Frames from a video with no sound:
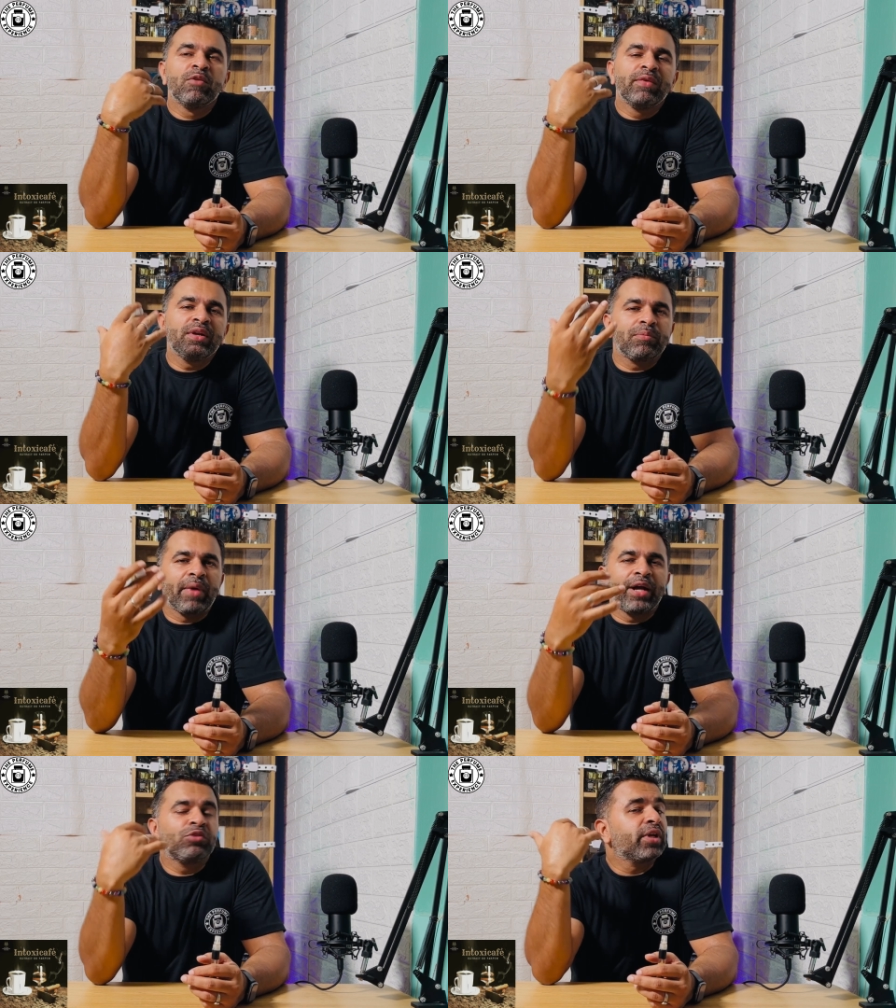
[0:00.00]
will
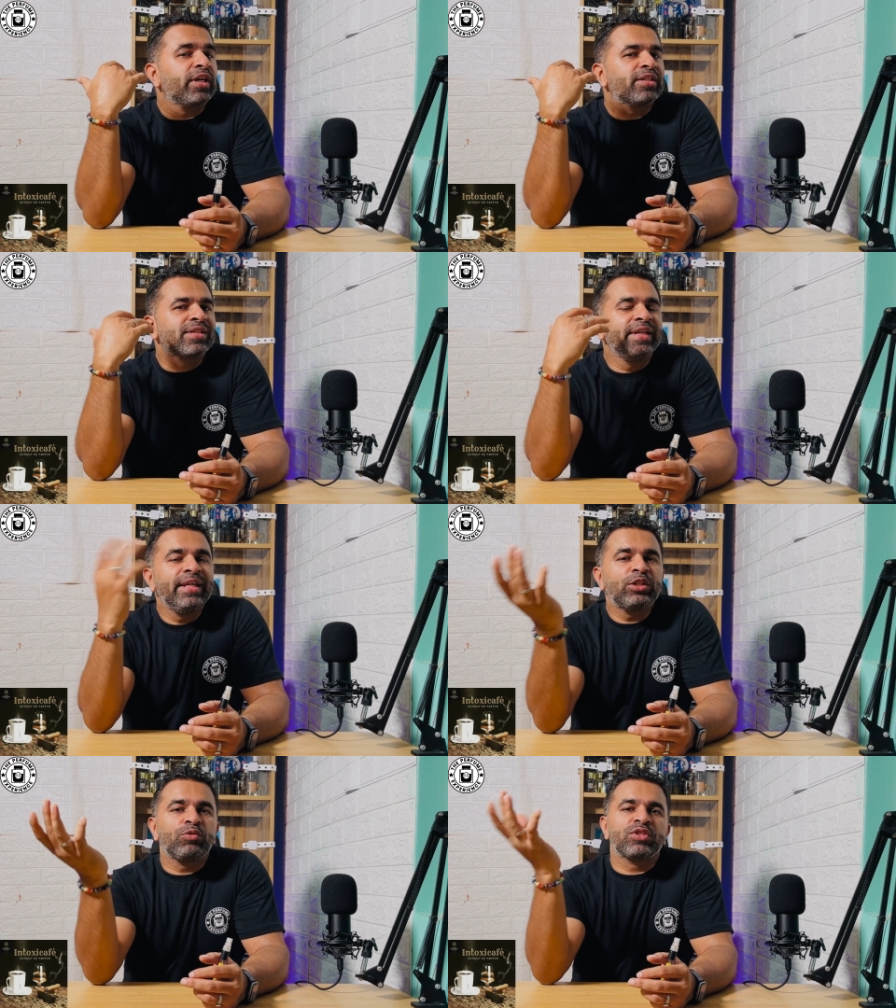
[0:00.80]
remind you that it's
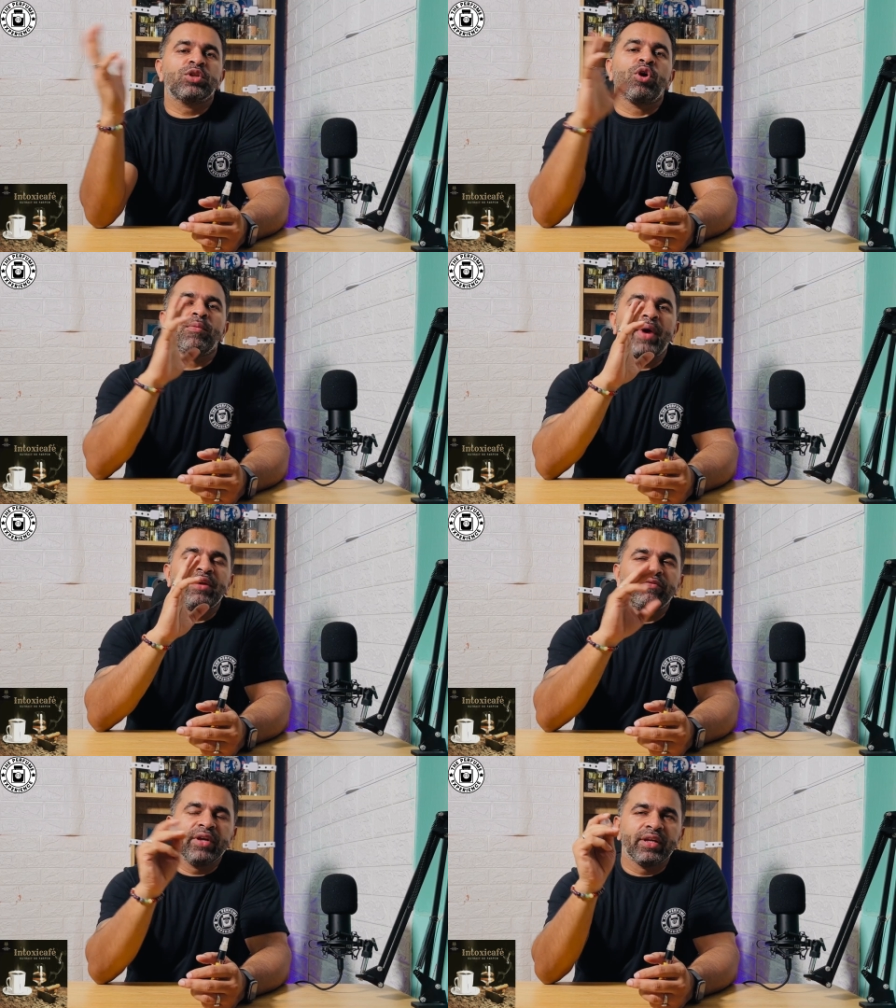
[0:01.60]
leaning towards a
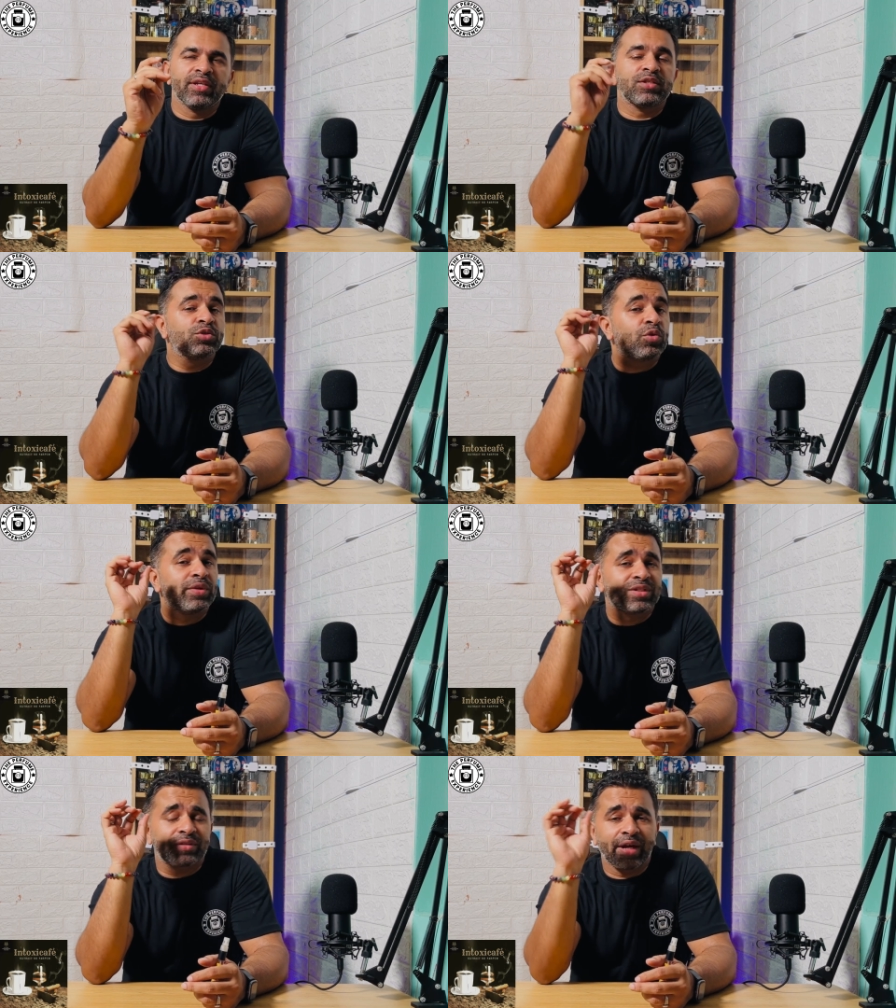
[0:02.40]
gourmand fragrance, so
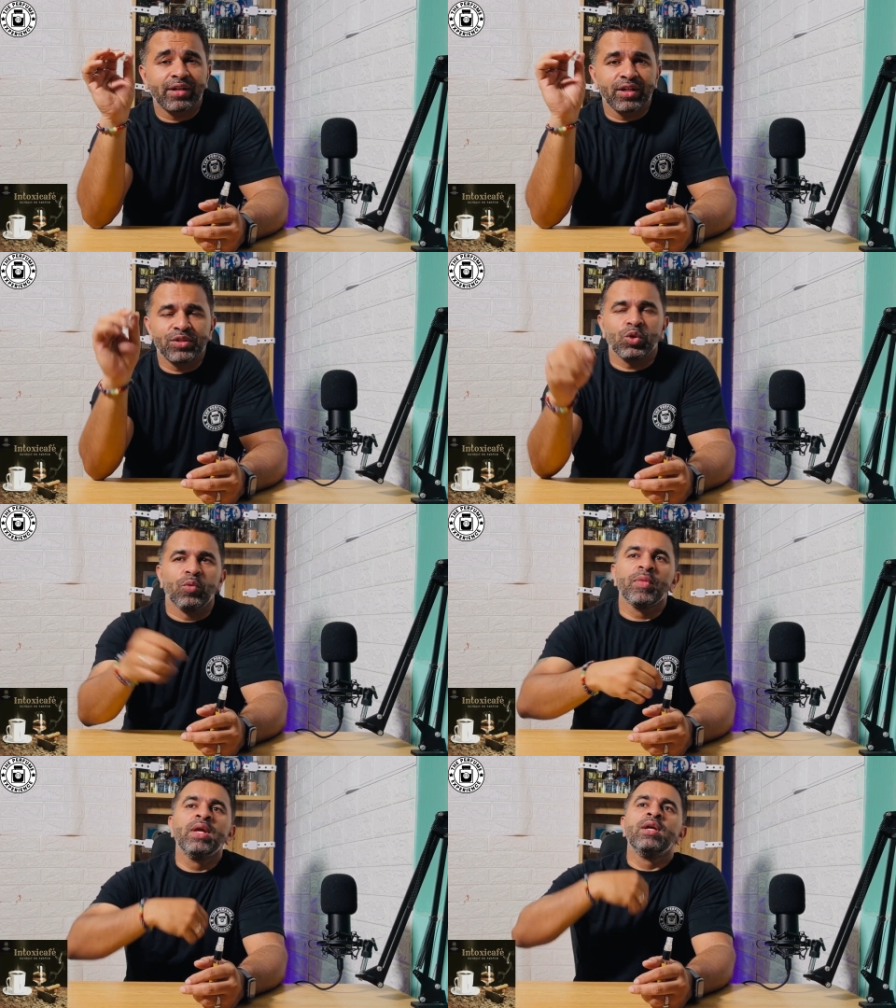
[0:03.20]
which is rightly
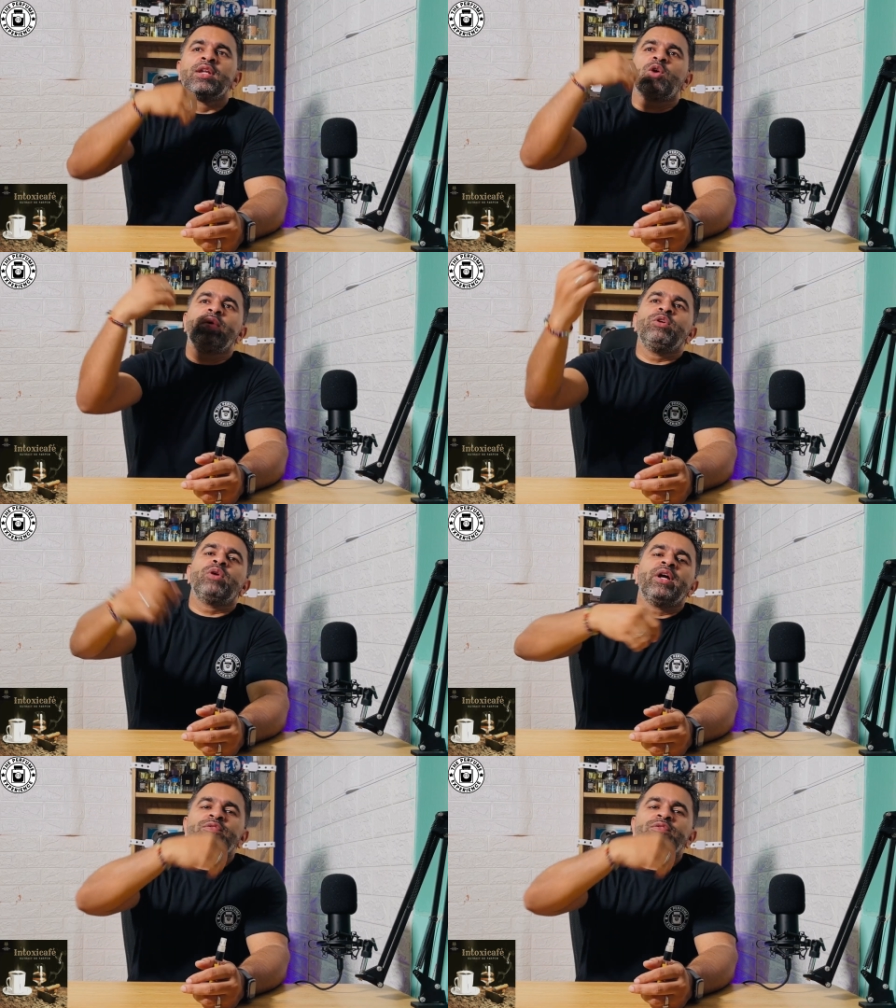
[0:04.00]
so. Now, when you kind